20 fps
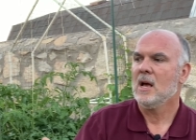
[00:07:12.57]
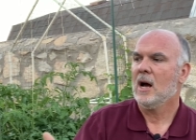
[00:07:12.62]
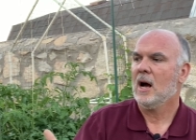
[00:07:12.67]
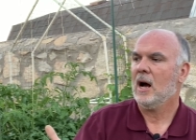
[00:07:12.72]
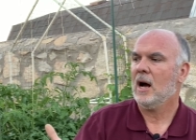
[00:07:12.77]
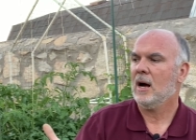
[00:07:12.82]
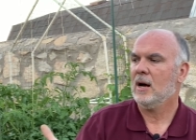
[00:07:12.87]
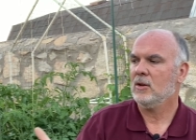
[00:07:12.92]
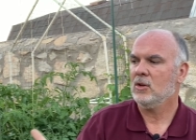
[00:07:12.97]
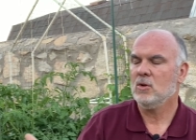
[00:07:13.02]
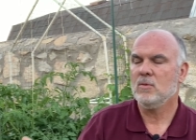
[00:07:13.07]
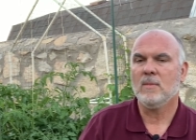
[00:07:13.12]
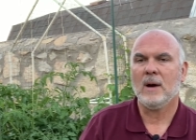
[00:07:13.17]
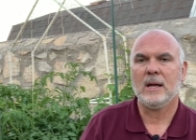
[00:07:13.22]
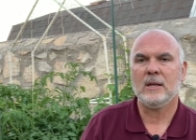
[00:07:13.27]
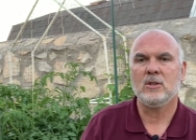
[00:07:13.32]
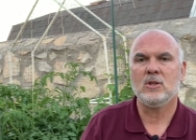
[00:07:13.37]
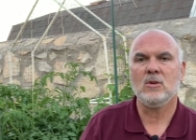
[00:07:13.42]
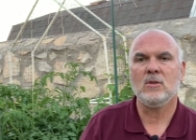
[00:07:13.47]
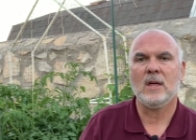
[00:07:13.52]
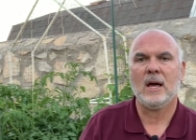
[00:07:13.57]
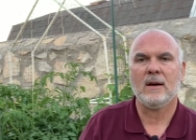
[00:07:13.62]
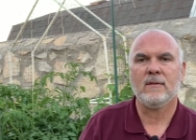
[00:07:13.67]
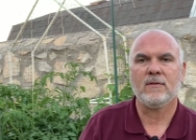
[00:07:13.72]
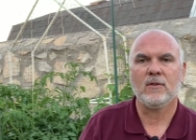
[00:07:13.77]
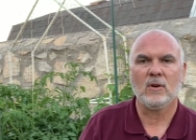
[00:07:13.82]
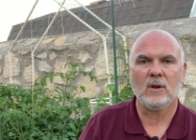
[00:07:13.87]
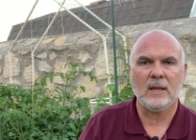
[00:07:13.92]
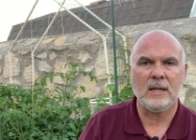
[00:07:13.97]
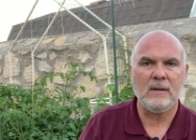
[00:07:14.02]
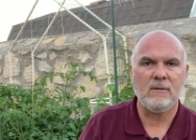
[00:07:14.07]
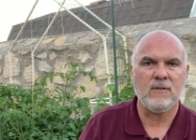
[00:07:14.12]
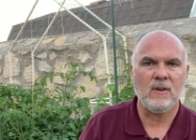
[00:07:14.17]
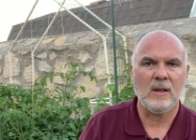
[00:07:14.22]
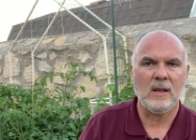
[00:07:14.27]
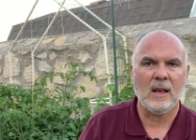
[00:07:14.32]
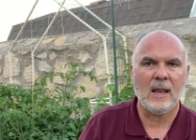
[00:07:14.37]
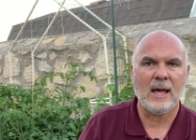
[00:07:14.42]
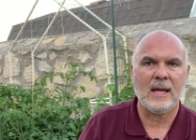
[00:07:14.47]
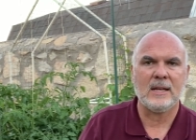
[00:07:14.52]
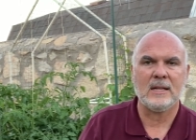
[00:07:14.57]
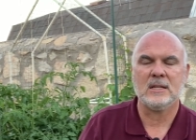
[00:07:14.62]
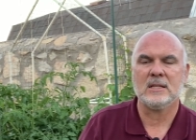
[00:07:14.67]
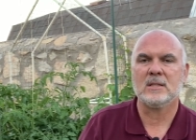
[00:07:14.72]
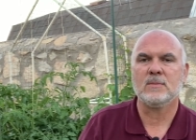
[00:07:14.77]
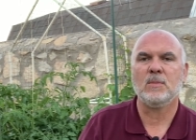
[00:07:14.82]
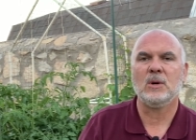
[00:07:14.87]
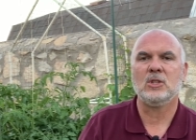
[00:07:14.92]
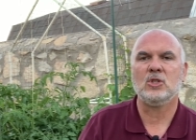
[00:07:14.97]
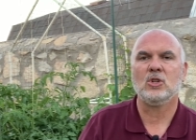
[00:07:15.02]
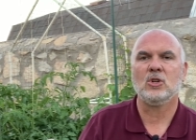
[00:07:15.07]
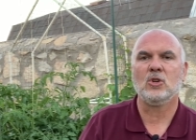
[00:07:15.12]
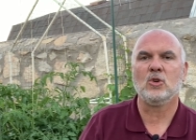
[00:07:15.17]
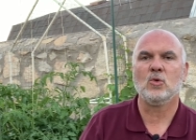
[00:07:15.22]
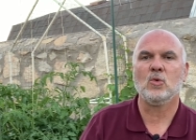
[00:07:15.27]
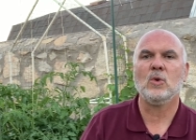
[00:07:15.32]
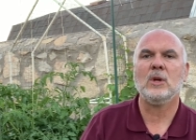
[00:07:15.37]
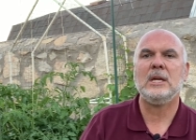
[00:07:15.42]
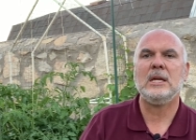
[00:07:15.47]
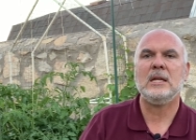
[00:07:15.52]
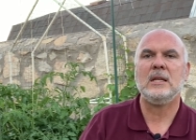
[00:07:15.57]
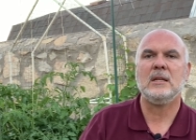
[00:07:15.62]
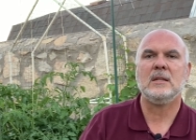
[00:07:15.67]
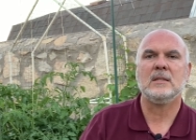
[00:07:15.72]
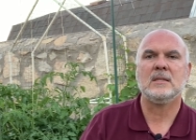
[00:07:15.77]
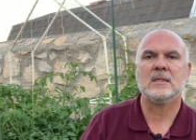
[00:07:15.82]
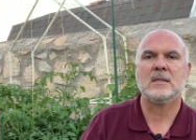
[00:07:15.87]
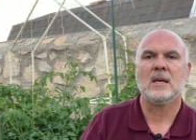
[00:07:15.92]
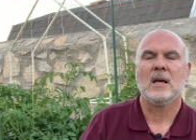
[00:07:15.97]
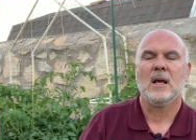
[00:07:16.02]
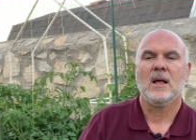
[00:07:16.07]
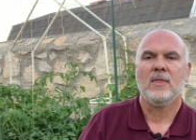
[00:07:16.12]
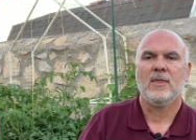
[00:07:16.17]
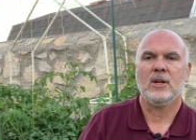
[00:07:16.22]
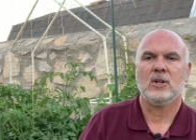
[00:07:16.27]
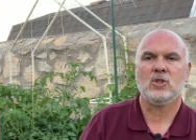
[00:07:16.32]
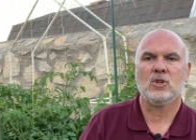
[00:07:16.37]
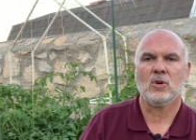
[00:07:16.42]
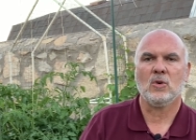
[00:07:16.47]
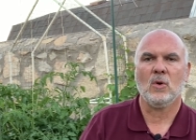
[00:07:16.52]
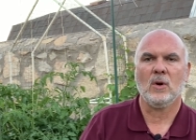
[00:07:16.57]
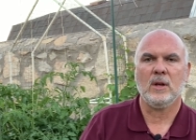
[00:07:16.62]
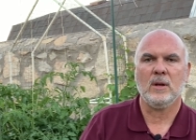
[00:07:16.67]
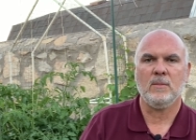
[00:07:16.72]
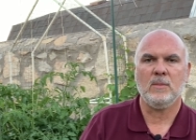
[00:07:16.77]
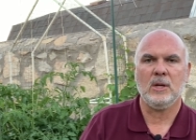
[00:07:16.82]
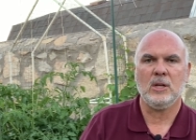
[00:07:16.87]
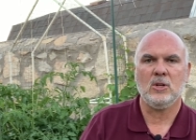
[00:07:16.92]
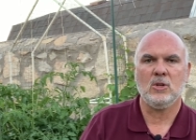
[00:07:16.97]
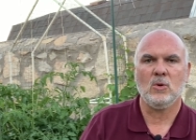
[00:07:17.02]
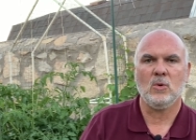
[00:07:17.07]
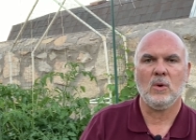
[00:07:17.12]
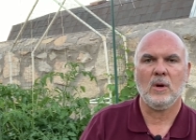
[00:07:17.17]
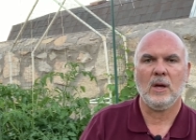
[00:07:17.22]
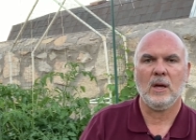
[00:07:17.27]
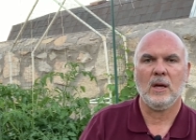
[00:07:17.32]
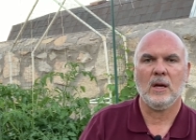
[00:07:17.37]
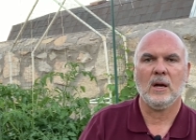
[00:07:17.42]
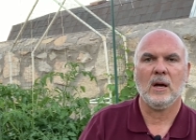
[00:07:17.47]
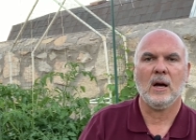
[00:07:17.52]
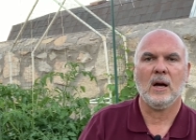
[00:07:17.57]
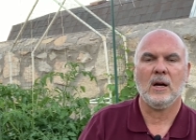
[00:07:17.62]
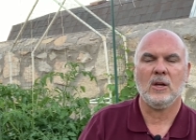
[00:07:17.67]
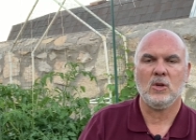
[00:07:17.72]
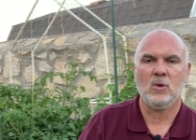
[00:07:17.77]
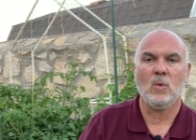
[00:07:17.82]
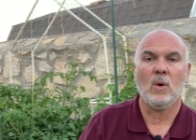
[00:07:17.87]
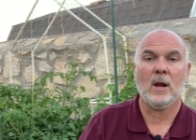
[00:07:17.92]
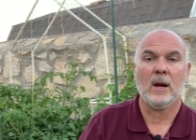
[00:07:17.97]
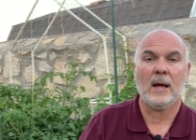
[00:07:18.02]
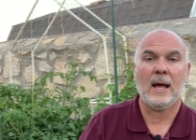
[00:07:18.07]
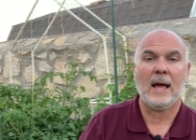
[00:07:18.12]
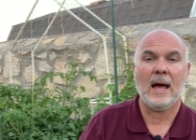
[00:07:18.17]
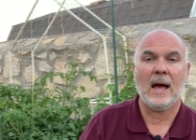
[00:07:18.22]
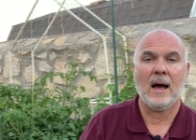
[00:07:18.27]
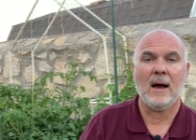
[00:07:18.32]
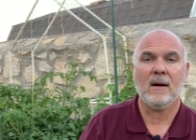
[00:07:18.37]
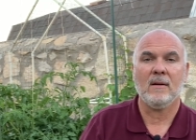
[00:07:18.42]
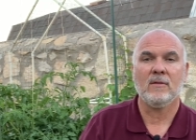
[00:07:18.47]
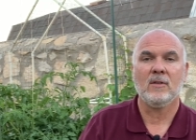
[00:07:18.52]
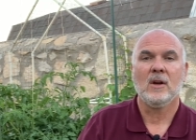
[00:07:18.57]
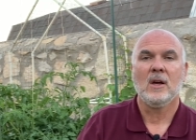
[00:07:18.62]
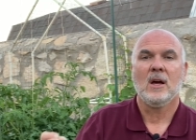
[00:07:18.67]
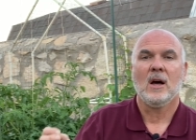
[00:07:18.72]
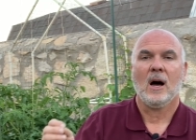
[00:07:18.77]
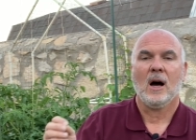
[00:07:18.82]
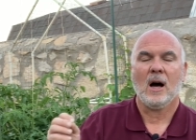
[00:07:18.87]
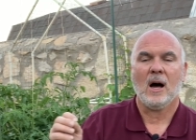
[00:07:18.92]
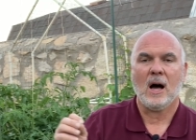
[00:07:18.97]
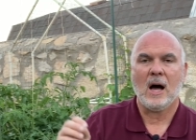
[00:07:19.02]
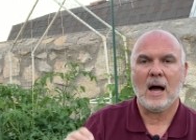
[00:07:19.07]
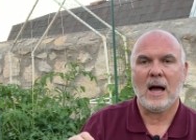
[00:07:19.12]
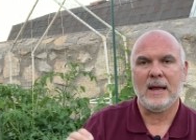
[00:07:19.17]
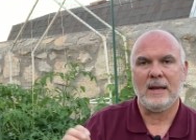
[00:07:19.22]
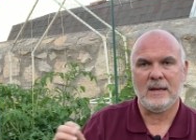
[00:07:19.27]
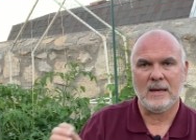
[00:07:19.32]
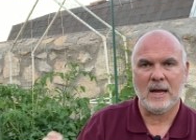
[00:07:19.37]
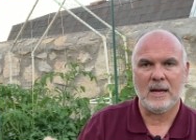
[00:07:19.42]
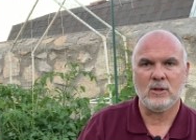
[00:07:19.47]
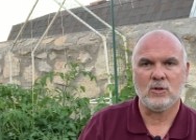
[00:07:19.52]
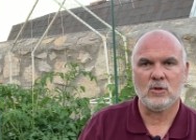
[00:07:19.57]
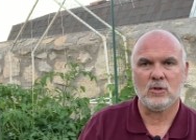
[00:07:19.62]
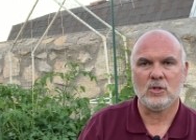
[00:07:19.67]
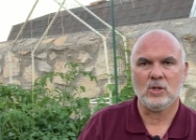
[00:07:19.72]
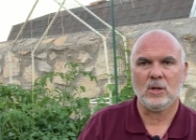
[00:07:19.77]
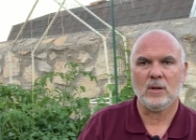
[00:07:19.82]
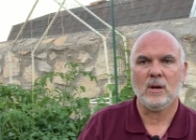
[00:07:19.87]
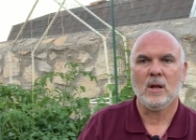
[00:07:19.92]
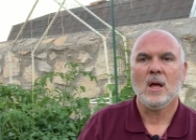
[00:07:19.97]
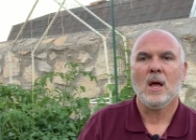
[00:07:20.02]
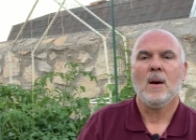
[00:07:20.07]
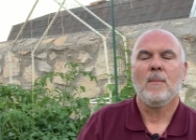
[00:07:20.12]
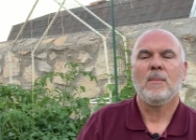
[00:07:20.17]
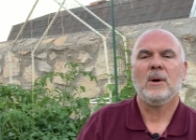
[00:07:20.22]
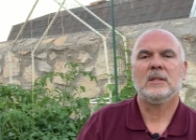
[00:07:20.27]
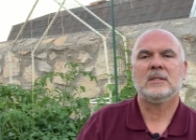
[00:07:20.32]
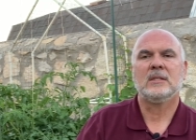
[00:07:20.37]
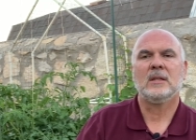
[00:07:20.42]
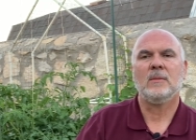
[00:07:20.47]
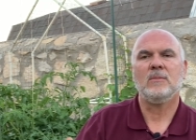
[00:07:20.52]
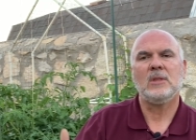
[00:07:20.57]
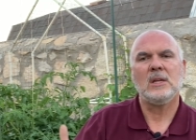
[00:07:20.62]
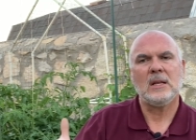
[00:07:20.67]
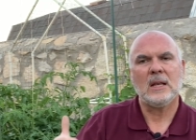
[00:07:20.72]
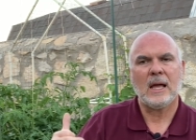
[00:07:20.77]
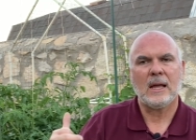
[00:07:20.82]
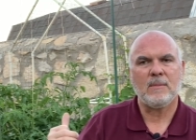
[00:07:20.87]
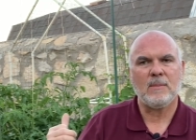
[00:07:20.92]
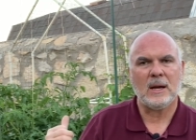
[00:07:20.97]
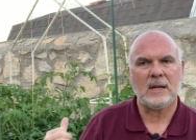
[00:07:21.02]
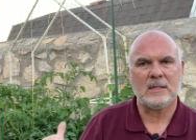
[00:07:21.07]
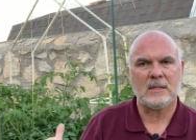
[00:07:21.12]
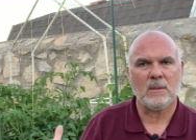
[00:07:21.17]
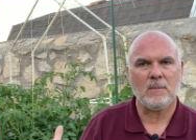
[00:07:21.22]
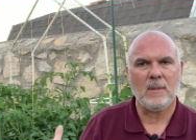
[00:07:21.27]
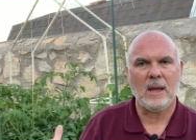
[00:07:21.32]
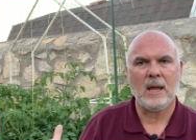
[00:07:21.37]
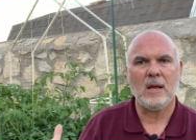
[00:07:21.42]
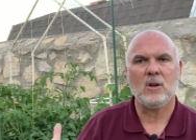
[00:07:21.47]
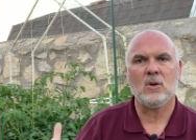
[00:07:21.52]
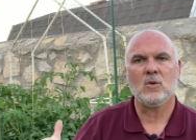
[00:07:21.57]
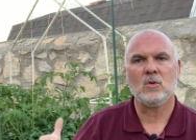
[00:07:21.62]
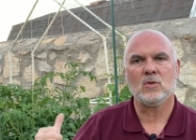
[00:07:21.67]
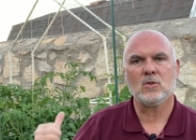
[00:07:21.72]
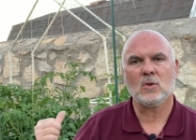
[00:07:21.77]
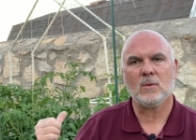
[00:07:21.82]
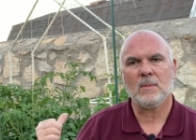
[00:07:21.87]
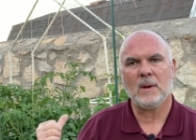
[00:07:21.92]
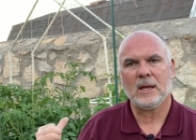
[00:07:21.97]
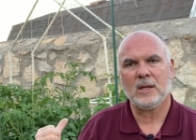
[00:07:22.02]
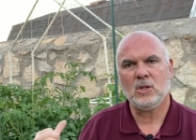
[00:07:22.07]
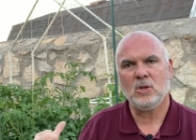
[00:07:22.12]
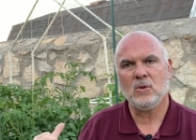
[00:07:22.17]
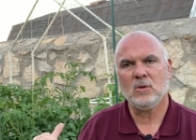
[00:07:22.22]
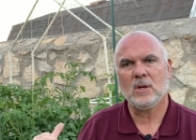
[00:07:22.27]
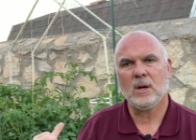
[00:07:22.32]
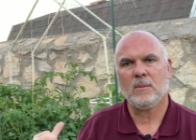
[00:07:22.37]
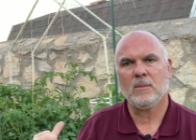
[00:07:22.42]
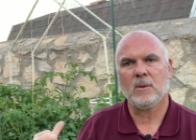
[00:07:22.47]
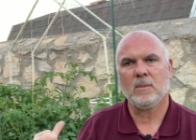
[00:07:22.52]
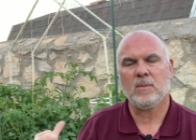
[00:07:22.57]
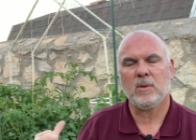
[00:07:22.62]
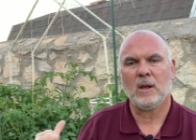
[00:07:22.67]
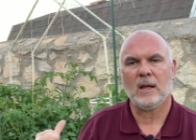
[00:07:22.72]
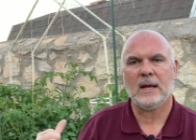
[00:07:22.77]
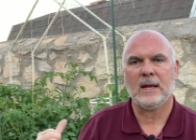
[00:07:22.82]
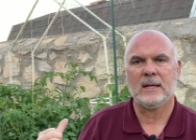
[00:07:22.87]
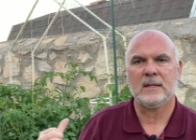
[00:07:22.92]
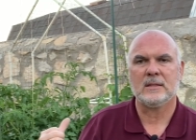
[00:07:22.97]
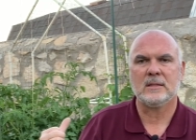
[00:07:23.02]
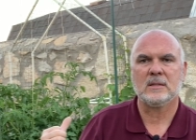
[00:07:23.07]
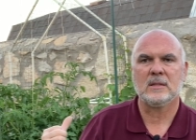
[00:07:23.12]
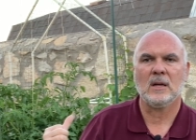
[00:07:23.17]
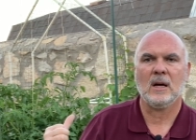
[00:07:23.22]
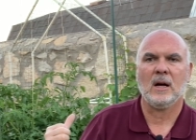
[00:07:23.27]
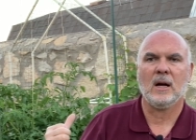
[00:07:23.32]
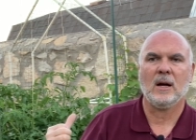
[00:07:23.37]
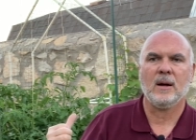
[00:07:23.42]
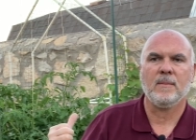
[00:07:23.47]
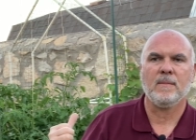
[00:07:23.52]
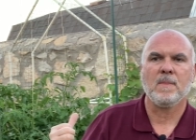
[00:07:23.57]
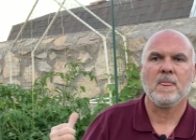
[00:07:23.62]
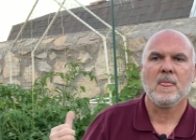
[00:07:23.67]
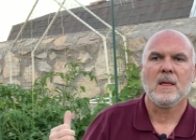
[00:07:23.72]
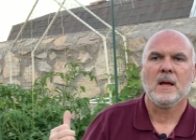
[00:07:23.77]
Uh, you might do that for leafy lettuce, but your greens that you're going to be doing, uh, you wanna have a high nitrogen. But something like my tomatoes or my cucumber plants um,